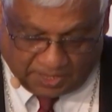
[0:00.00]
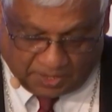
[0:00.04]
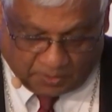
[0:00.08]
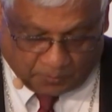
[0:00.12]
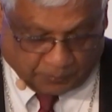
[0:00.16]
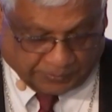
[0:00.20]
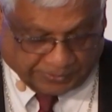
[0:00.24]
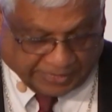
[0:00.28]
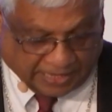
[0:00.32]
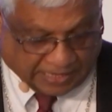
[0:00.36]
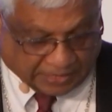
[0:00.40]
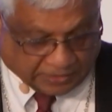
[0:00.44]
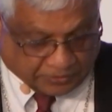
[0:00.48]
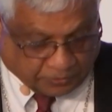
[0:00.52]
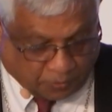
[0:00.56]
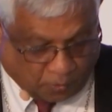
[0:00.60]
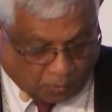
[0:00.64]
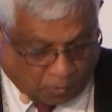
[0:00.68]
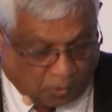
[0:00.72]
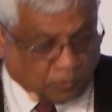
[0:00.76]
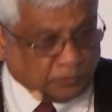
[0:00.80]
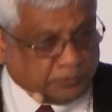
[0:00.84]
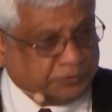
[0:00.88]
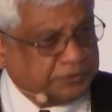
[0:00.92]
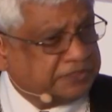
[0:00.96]
we are
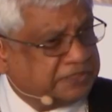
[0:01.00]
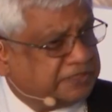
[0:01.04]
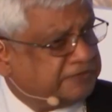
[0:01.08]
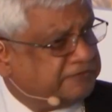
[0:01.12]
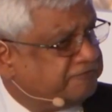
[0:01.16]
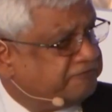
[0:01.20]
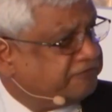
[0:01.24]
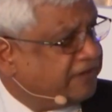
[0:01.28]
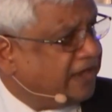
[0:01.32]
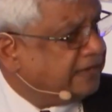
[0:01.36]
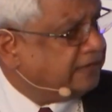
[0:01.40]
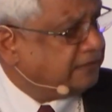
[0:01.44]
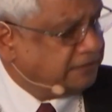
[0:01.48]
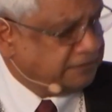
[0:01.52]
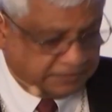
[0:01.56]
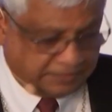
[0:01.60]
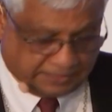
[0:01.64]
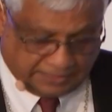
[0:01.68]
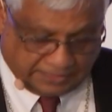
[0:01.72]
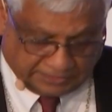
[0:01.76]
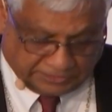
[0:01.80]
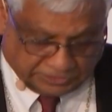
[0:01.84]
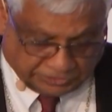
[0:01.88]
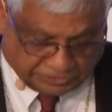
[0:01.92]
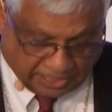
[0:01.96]
called to confront
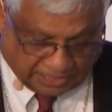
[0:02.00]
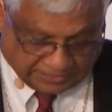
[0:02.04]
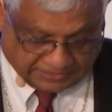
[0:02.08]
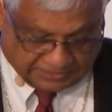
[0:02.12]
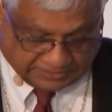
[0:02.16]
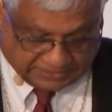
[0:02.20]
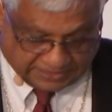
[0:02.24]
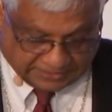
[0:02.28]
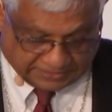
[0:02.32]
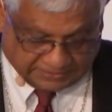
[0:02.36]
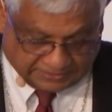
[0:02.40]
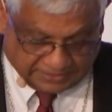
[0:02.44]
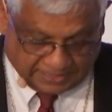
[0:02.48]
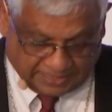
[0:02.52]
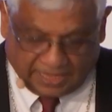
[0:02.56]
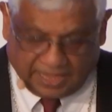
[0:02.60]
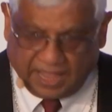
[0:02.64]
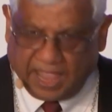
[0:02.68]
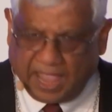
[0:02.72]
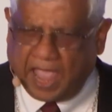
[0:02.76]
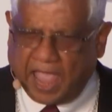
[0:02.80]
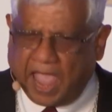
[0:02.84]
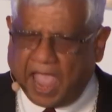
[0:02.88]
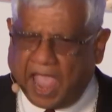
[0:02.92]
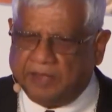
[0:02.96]
injustice
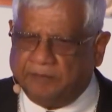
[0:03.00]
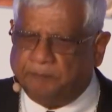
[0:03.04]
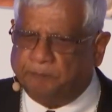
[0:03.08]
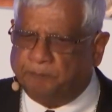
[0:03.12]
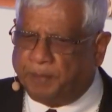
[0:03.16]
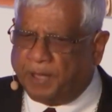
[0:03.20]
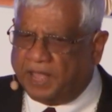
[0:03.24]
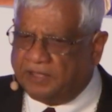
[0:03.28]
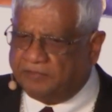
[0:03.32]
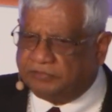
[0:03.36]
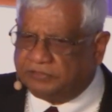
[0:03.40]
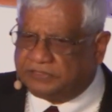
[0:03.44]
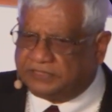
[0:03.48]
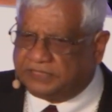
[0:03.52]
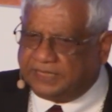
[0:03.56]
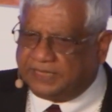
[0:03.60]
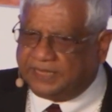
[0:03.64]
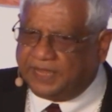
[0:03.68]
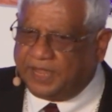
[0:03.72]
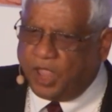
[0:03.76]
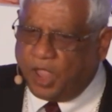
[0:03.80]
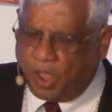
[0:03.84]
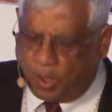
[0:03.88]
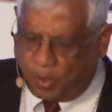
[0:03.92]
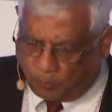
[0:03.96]
and
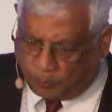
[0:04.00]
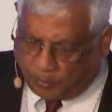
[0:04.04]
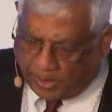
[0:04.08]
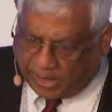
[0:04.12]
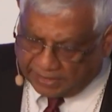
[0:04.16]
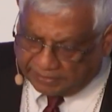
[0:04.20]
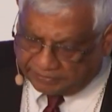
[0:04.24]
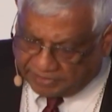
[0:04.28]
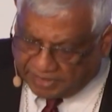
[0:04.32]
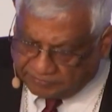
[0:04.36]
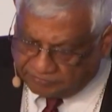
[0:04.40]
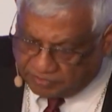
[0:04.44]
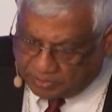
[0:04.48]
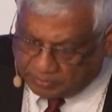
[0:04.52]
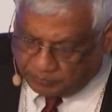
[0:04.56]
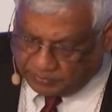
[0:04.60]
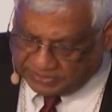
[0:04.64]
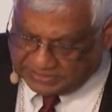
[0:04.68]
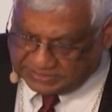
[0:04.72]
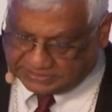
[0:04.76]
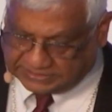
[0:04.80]
poverty wherever we